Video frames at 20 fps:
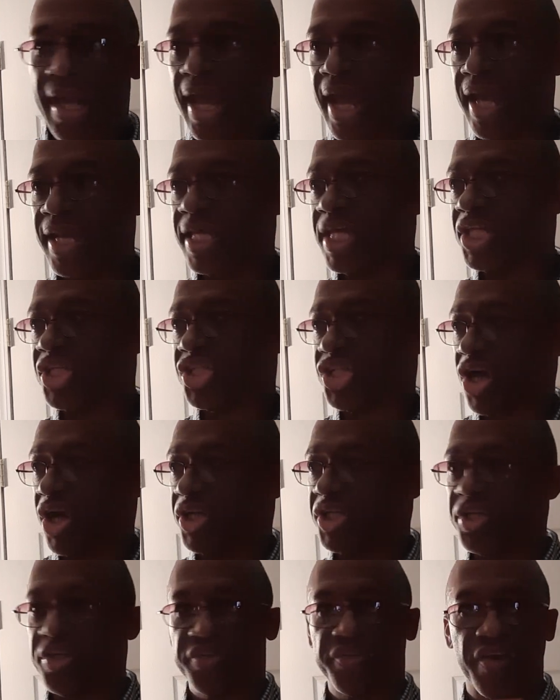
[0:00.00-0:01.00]
and he
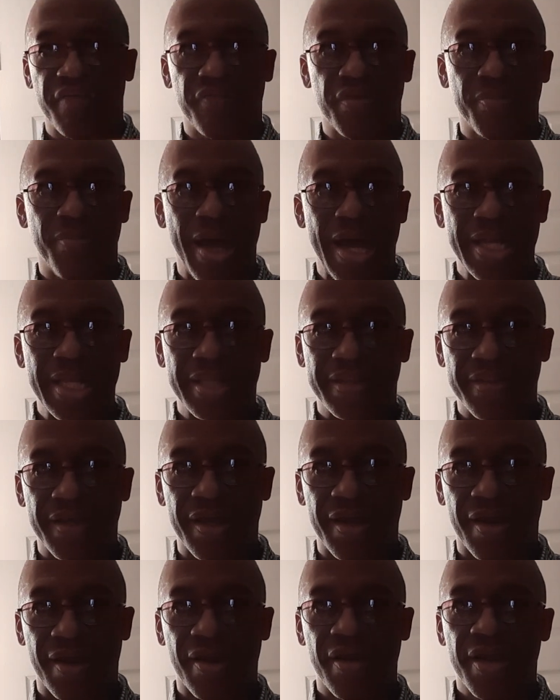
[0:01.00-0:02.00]
judges everybody
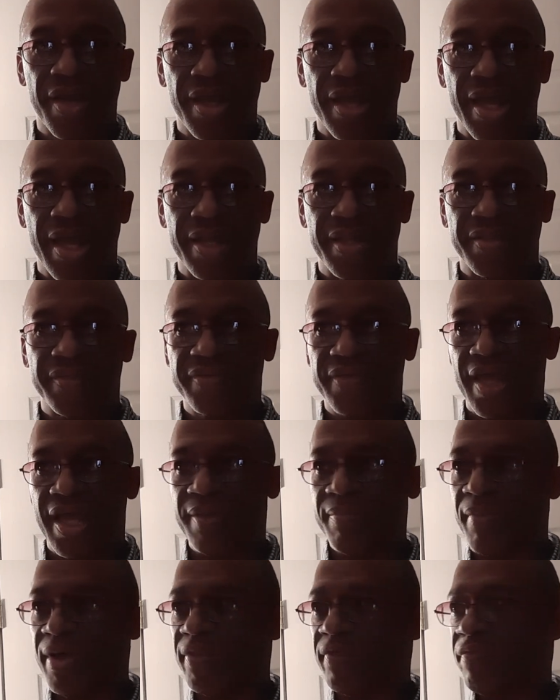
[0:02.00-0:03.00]
there. And it's like,
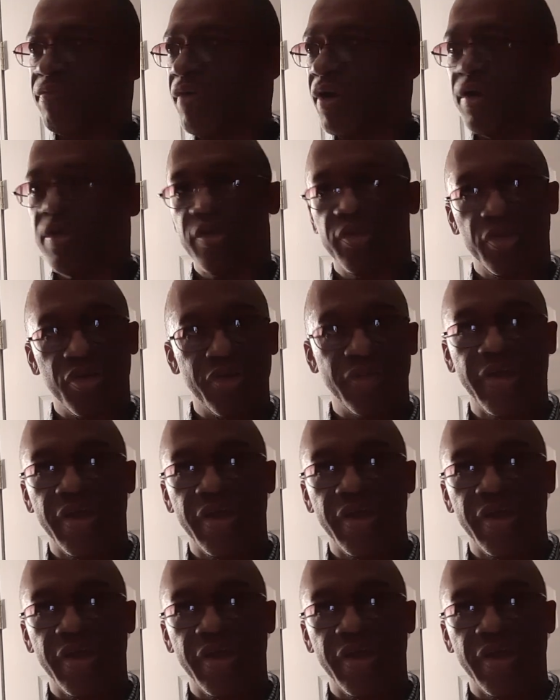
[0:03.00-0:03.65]
motherfucker, you're